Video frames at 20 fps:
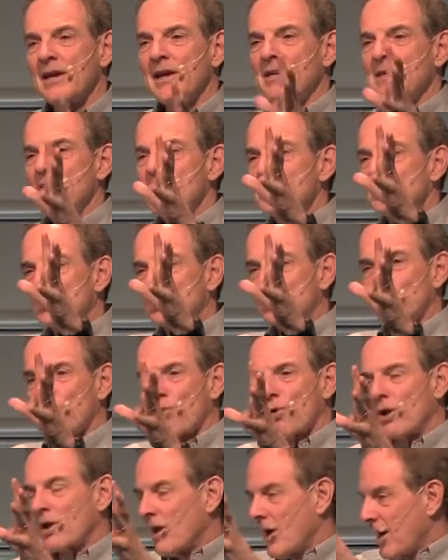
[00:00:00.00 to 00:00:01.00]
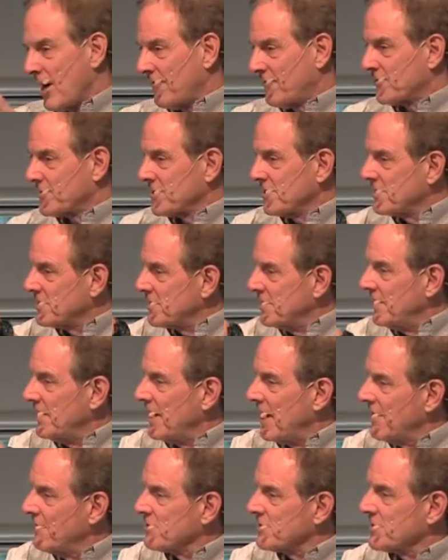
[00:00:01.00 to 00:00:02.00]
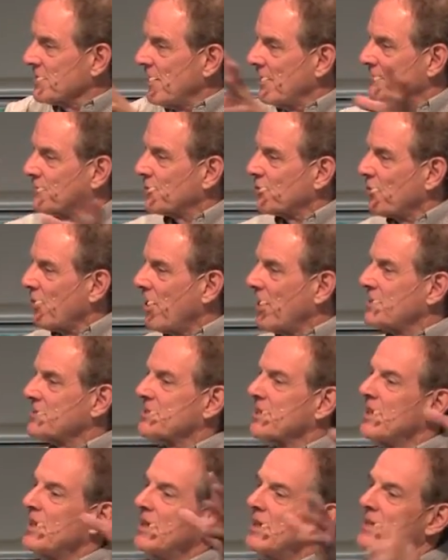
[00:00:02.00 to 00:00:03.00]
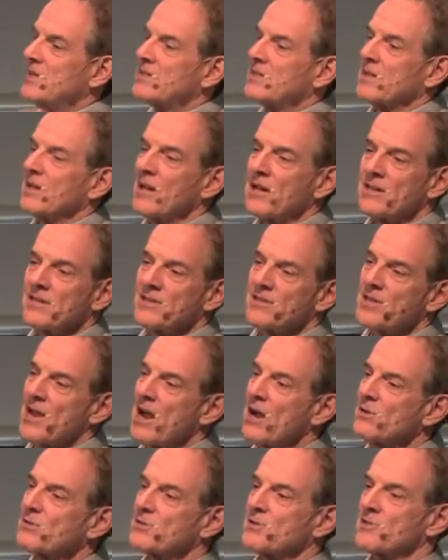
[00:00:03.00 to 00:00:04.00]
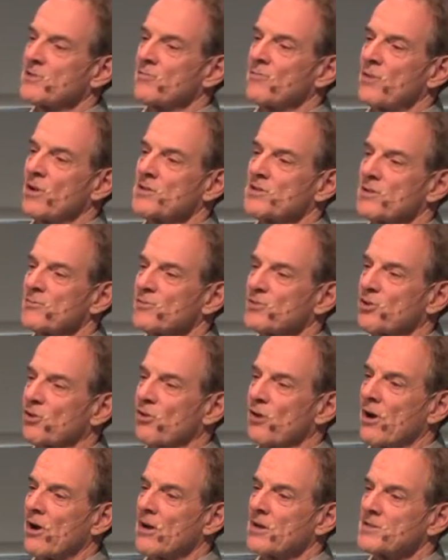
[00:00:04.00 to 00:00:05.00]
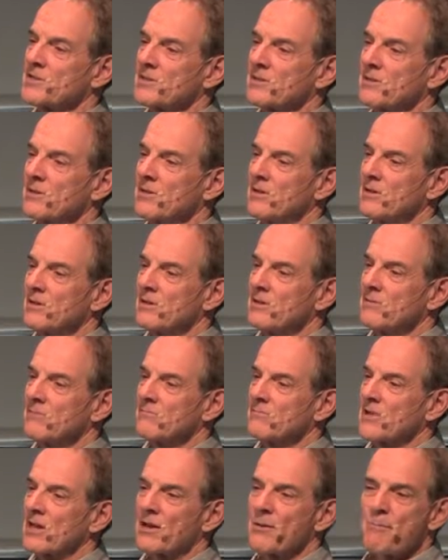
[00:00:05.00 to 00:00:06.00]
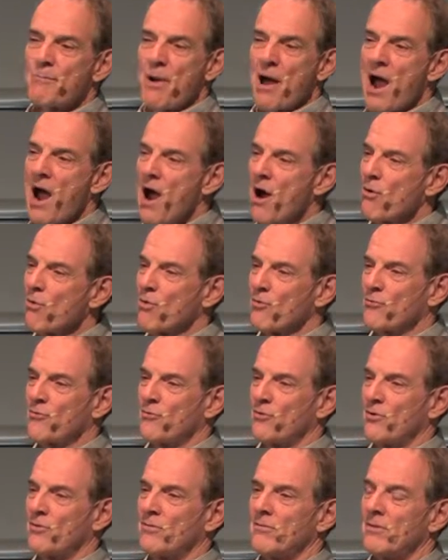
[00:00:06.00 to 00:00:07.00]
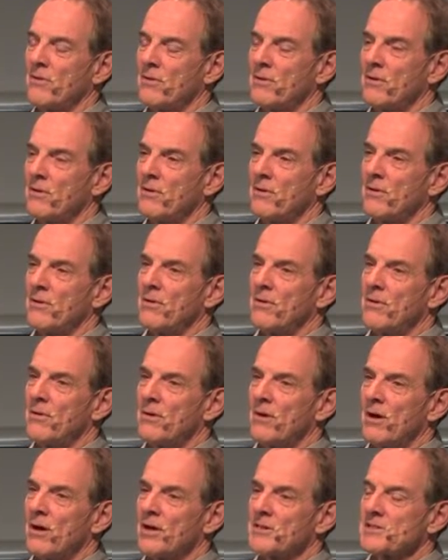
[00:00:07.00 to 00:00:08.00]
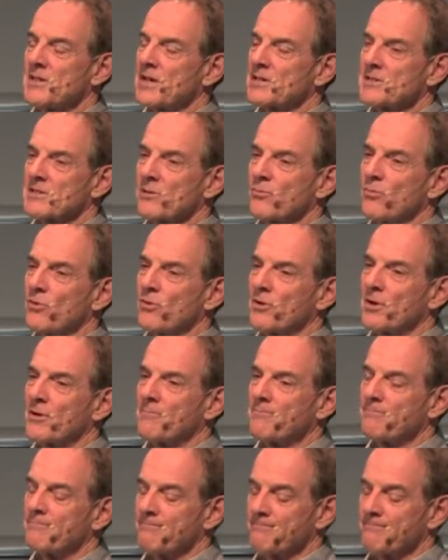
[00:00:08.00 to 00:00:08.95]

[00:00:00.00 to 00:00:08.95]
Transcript: in his short life, since he gave his life to Christ, he's led thousands of Muslims to Christ. Had a powerful uh, testimony.